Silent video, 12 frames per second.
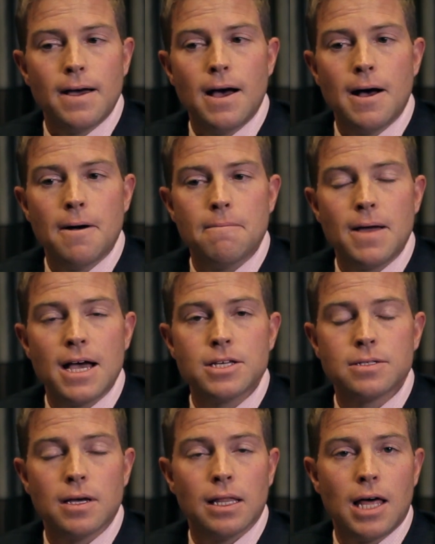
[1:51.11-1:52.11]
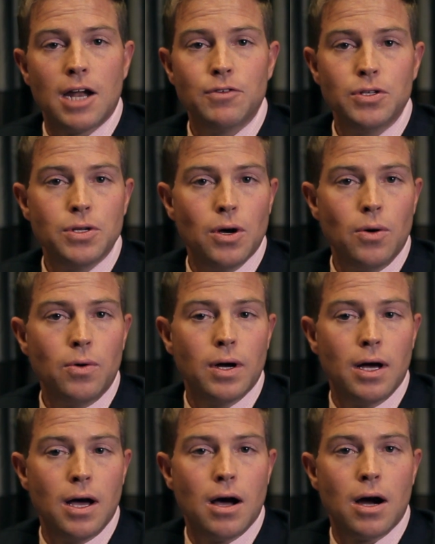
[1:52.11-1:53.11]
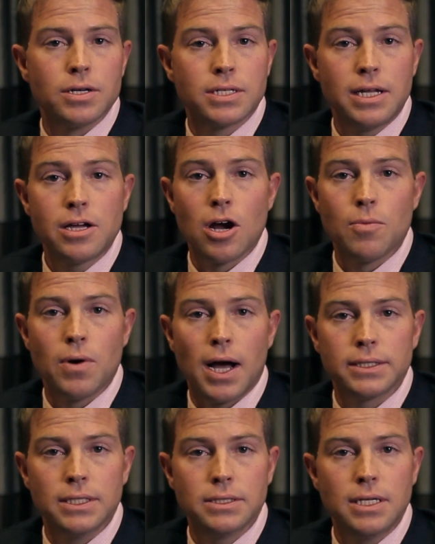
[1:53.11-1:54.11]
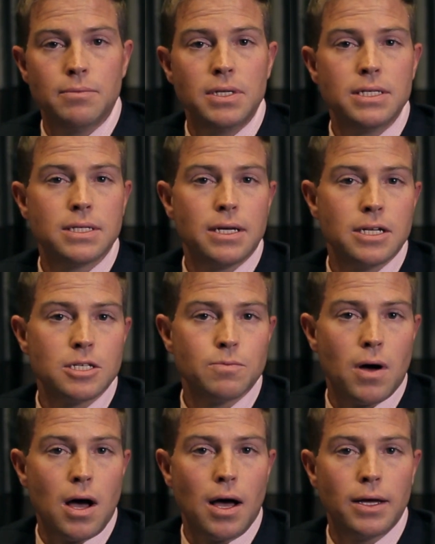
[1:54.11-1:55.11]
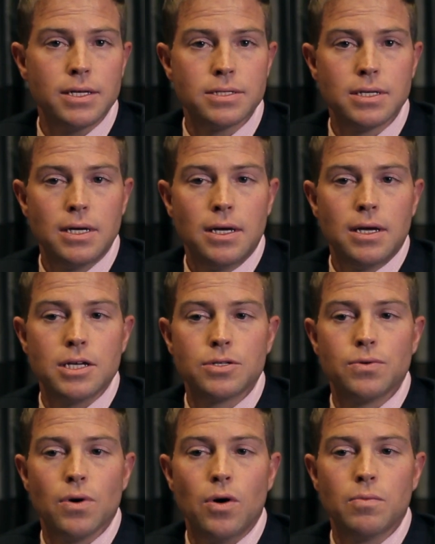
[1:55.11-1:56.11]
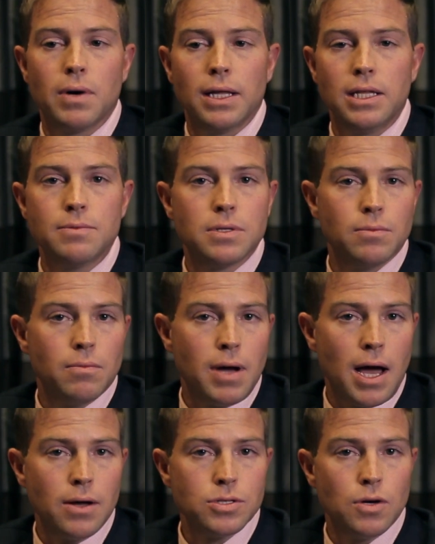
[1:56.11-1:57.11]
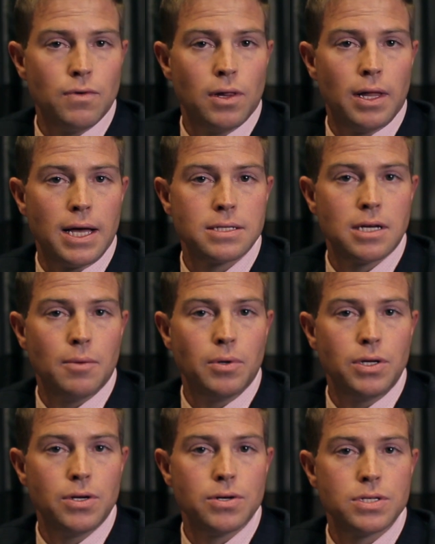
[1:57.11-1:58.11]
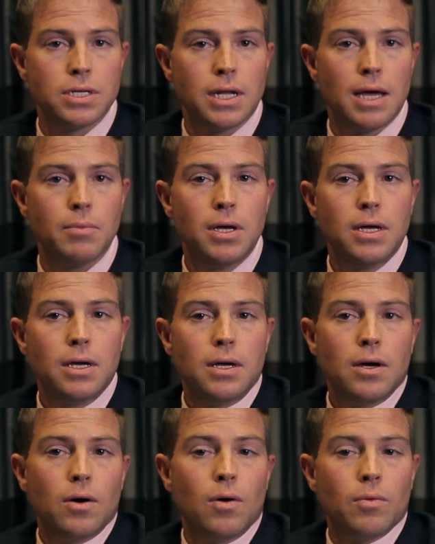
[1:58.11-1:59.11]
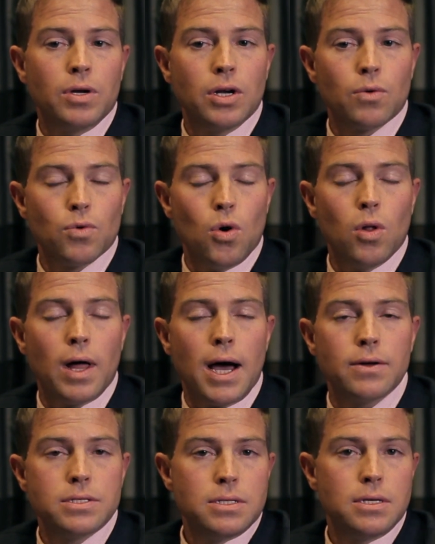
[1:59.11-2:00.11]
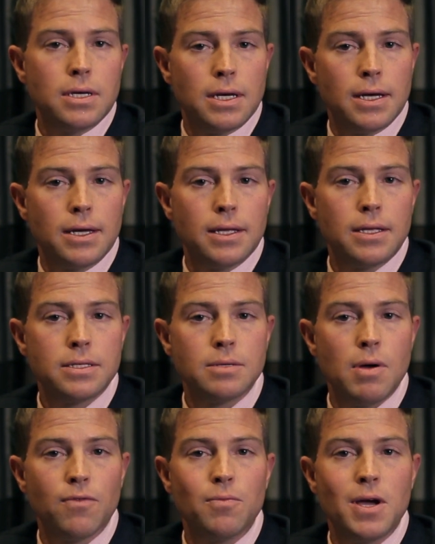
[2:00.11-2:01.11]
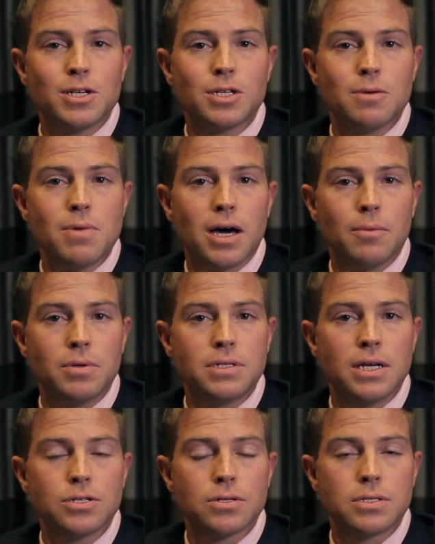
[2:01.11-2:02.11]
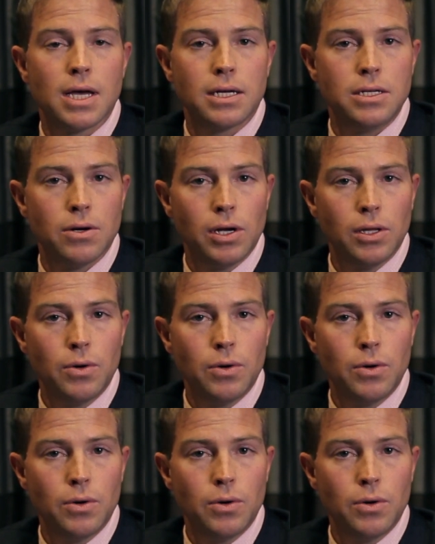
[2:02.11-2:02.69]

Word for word: Um, as a lot of you know, uh, our skincare practice, M D Skin and Spa, has, has grown by leaps and bounds over the last couple of years, and I'm, I'm going to roll out uh, some information about a potential secondary